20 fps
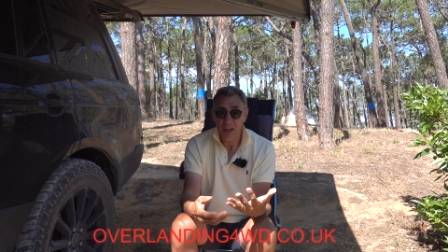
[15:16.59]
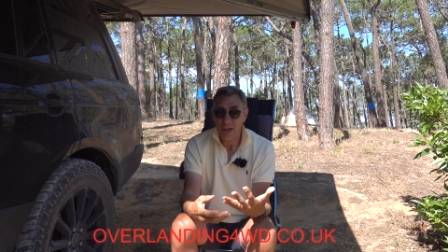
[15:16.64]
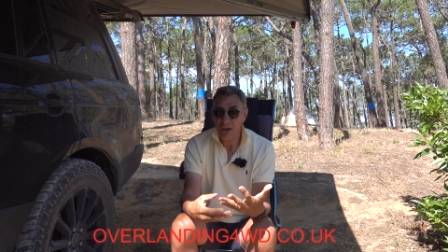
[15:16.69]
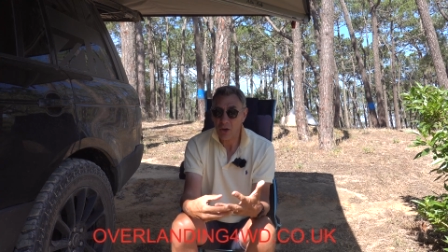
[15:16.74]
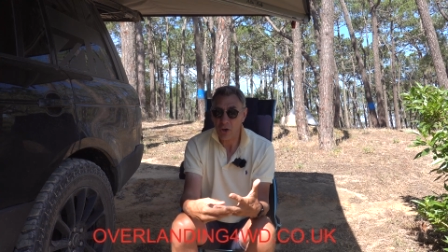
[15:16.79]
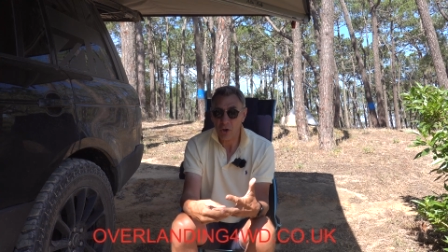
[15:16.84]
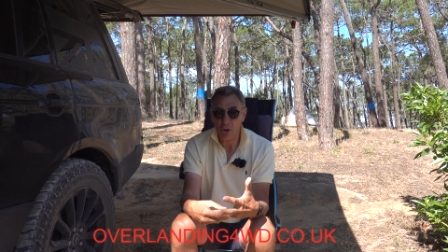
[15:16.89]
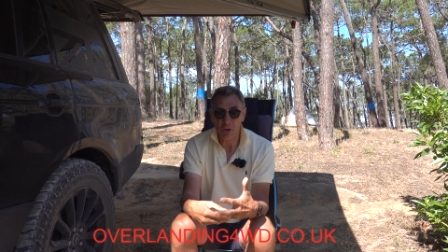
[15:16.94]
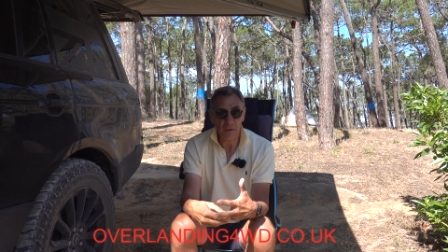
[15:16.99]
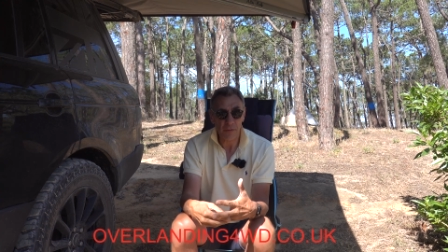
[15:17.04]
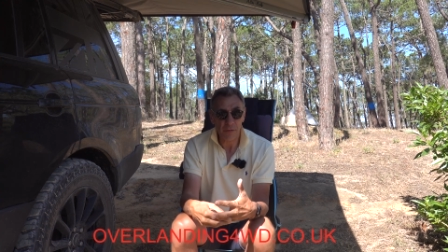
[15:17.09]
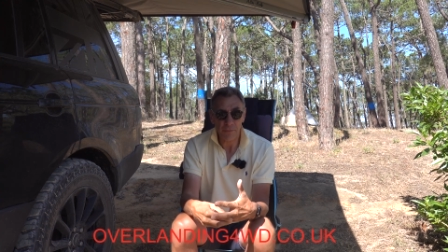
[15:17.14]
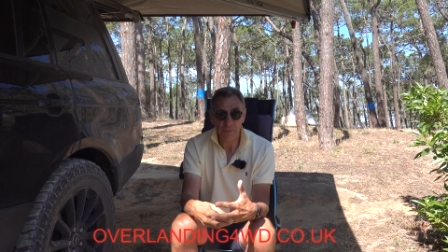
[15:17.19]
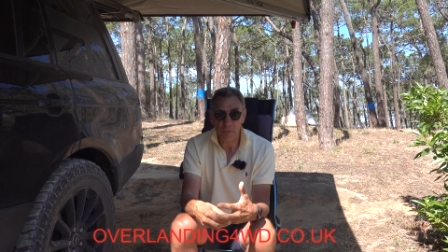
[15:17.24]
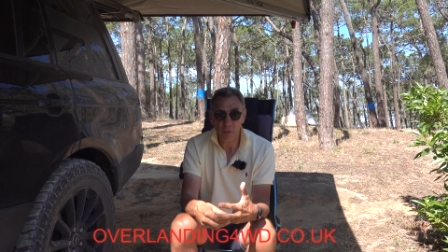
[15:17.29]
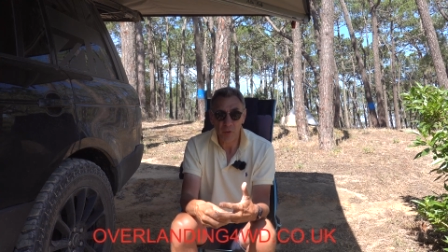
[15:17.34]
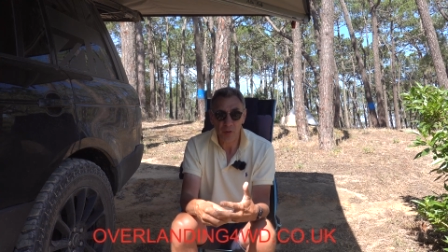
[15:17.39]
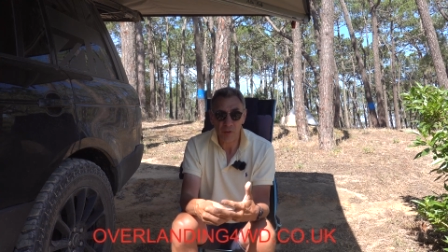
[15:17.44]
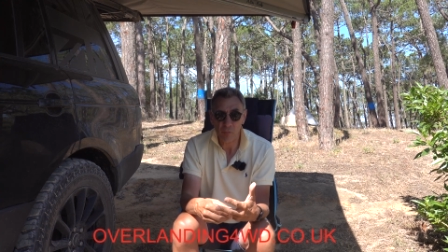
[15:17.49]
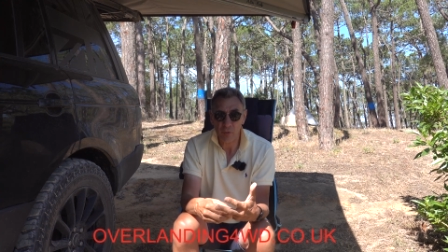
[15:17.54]
A lot of the
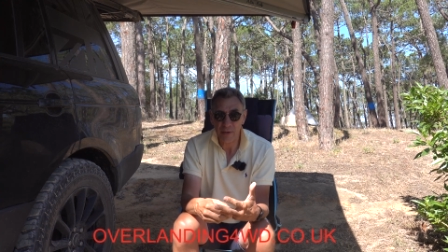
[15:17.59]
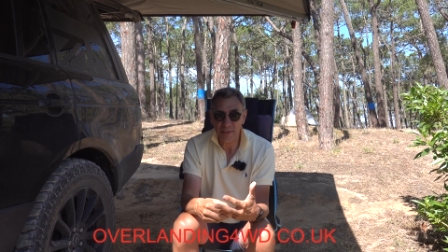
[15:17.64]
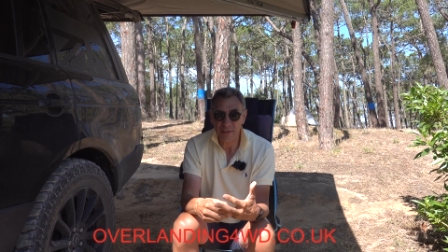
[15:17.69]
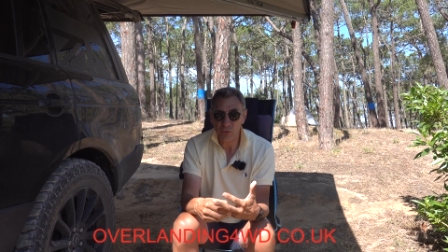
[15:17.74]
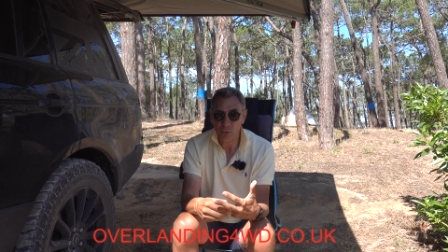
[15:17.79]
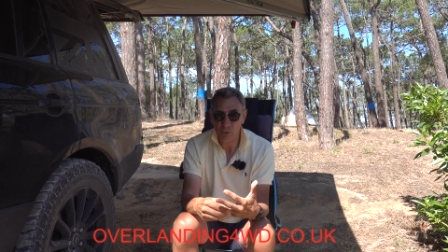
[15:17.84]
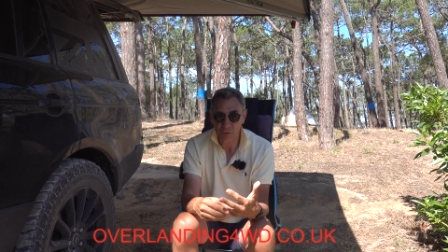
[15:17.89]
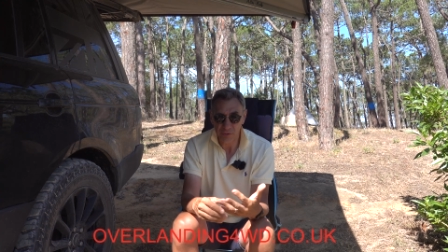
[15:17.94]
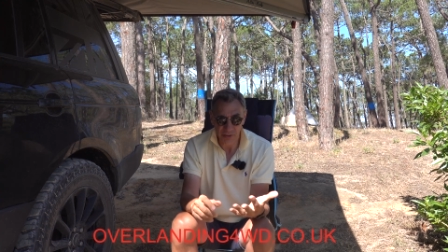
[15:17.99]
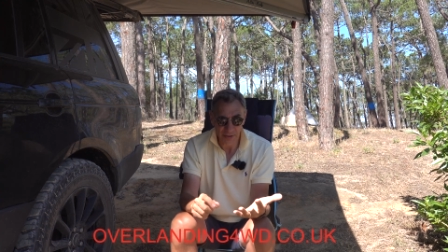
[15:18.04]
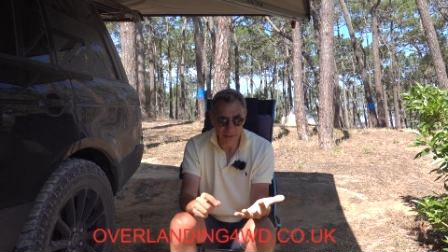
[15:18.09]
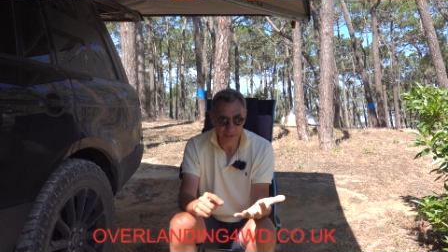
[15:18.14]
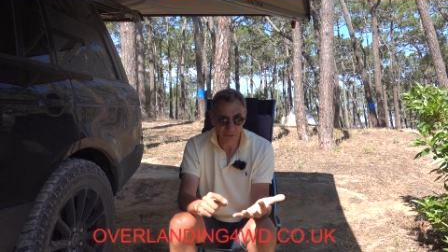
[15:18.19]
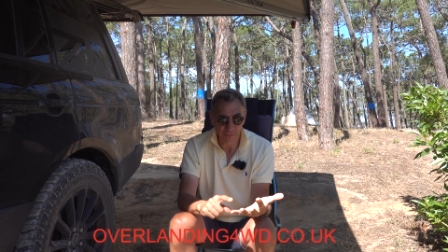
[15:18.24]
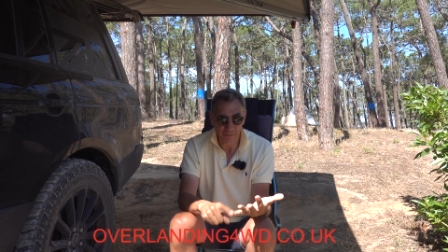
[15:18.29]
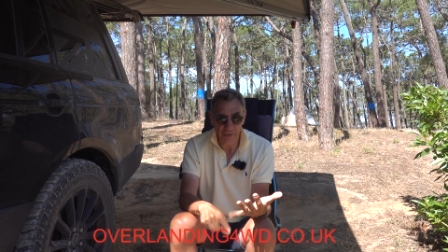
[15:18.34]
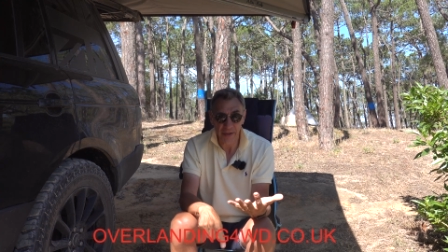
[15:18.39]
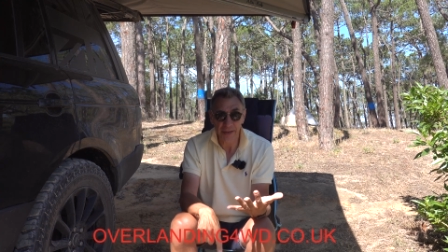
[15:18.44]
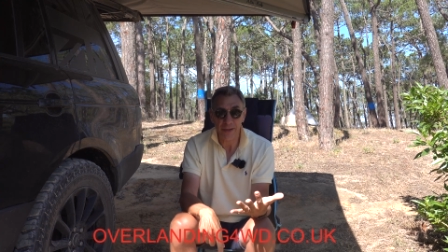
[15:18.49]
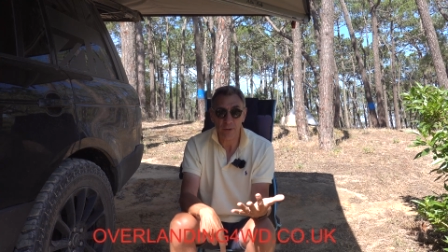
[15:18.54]
free resources,
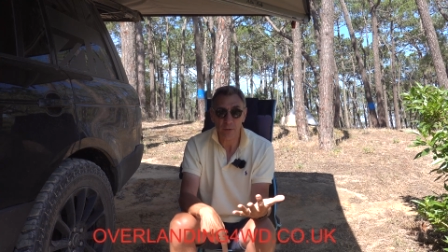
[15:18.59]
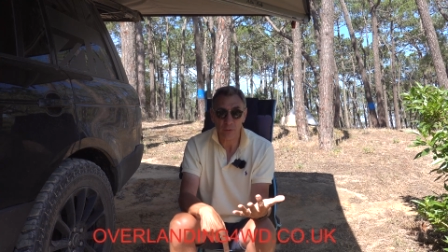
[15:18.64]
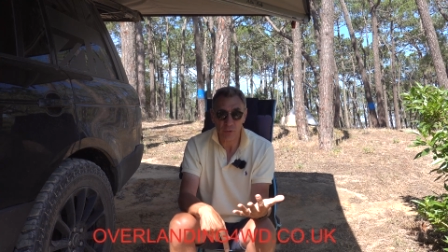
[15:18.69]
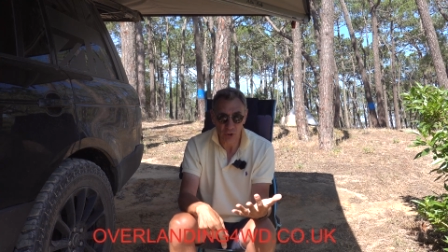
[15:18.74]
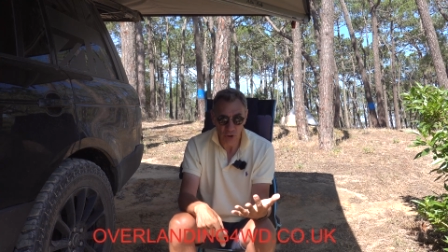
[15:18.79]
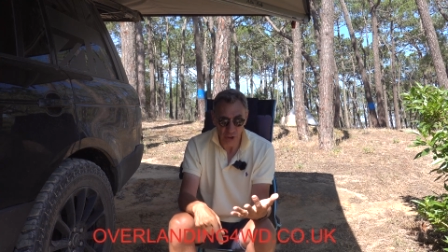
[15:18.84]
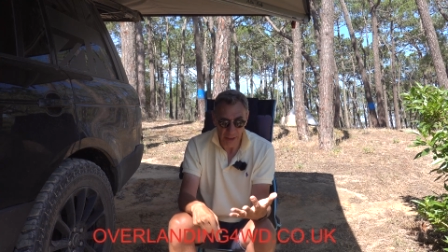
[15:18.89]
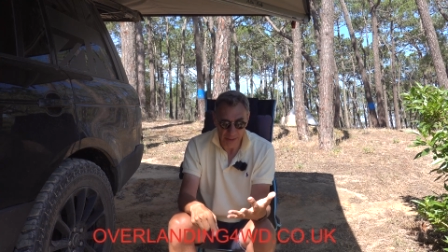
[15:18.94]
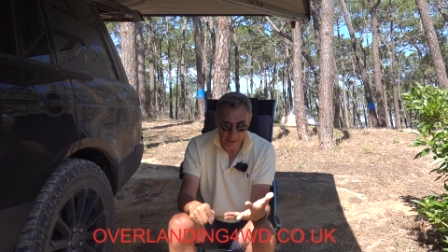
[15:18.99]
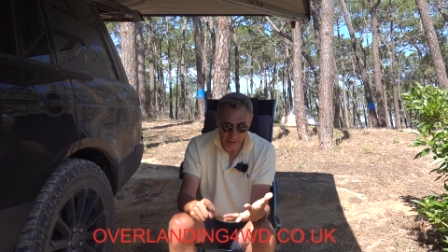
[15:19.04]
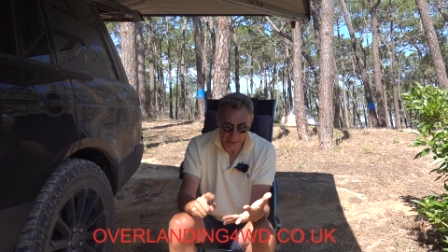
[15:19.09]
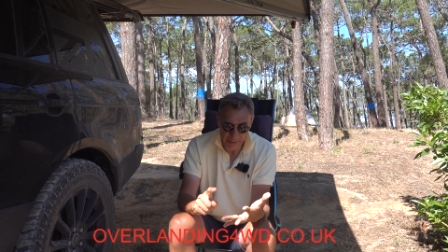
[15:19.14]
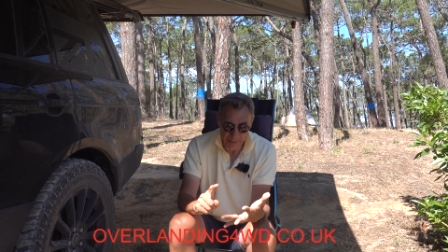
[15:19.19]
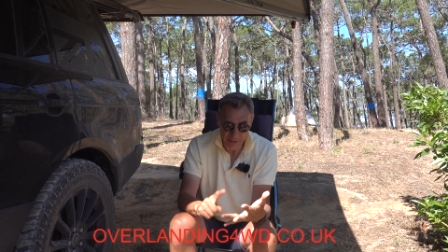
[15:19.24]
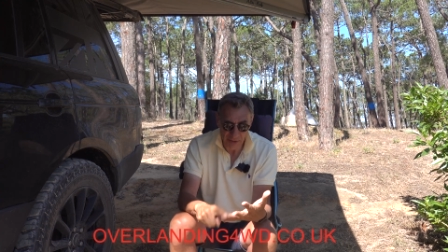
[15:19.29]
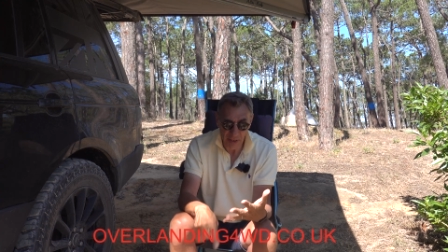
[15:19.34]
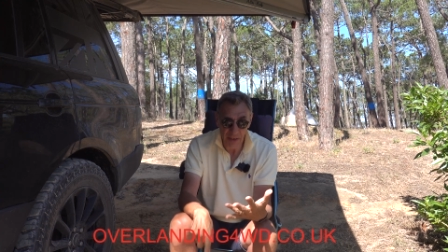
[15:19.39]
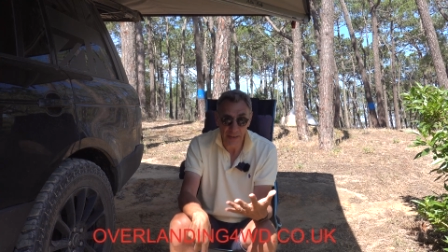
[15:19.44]
vehicle checklists,